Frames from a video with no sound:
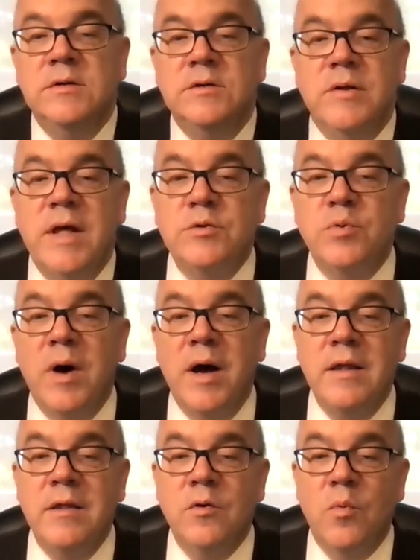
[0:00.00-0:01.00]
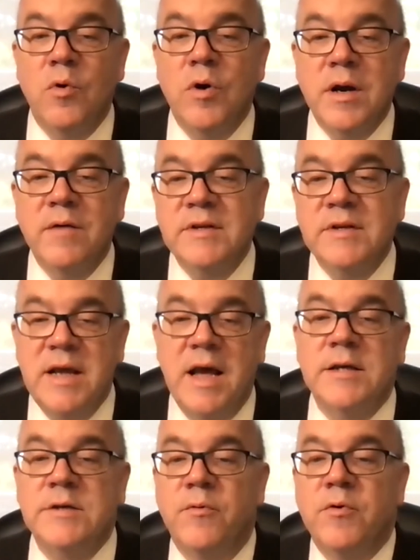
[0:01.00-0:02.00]
So that's why the work of this
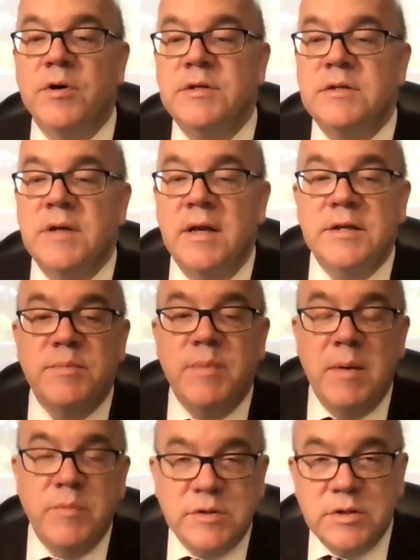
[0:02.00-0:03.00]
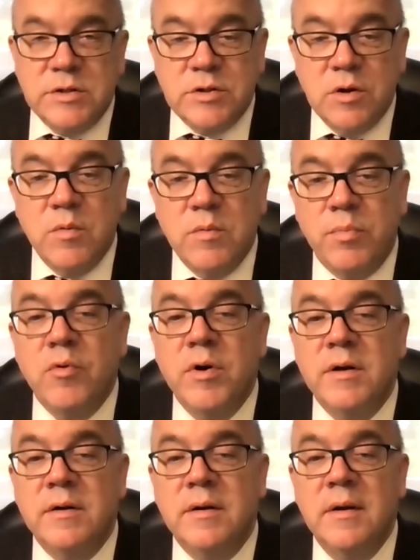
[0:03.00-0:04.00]
task force and its members is so important.